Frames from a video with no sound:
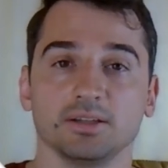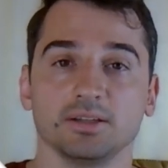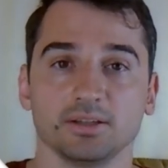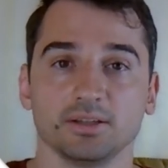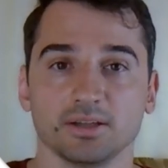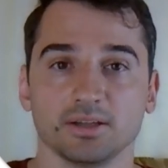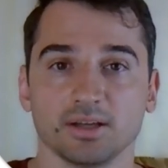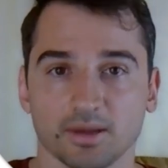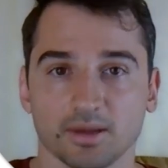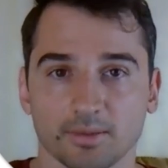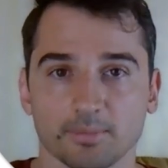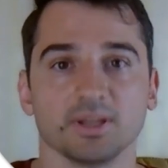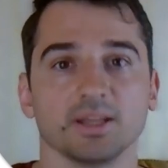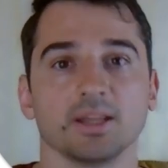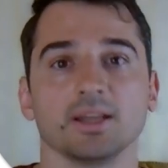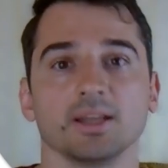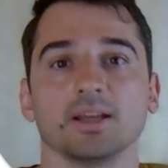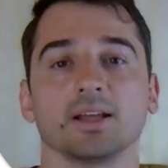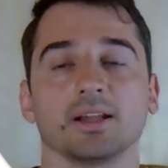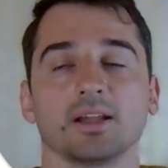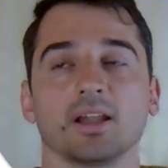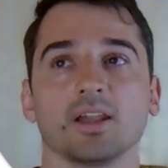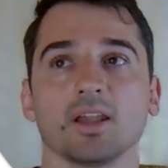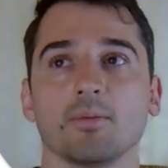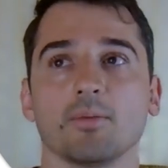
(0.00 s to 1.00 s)
the
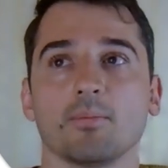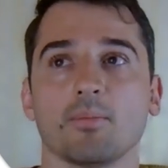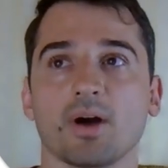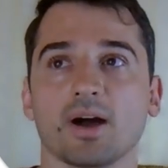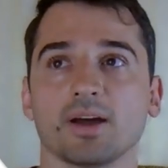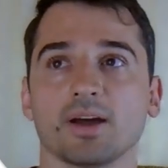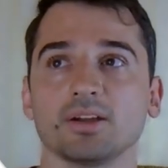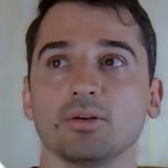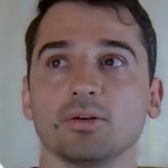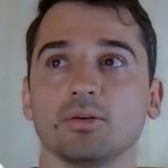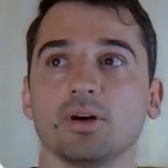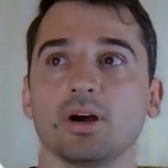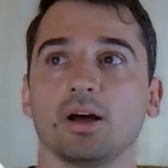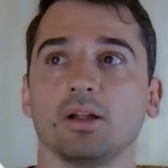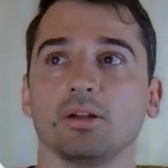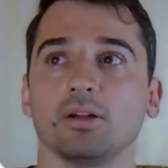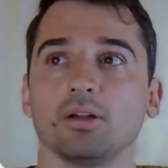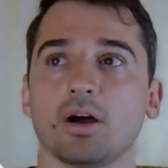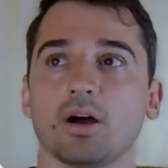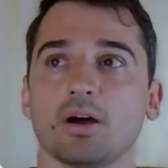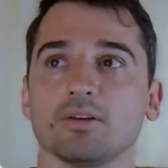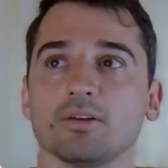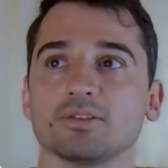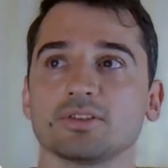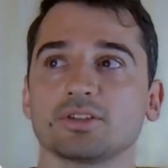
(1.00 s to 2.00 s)
LLM model,
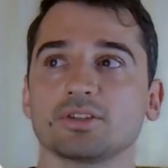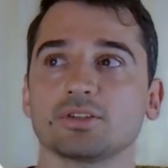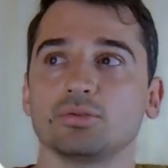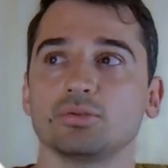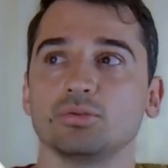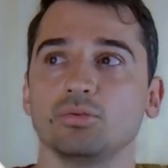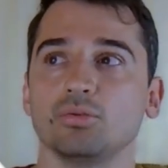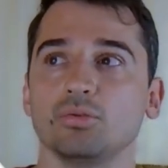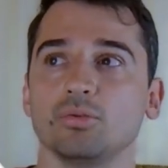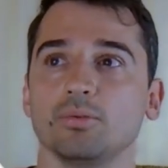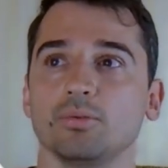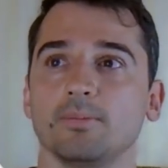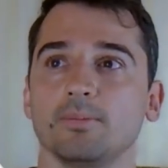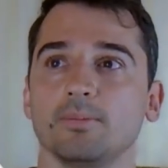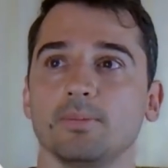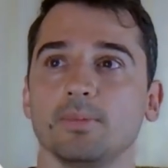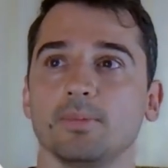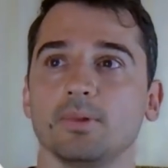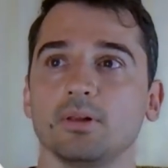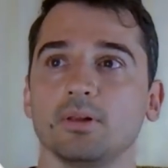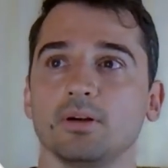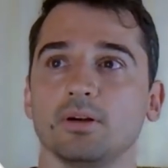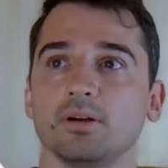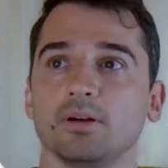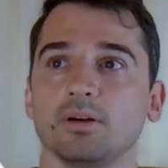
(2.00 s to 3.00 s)
allows to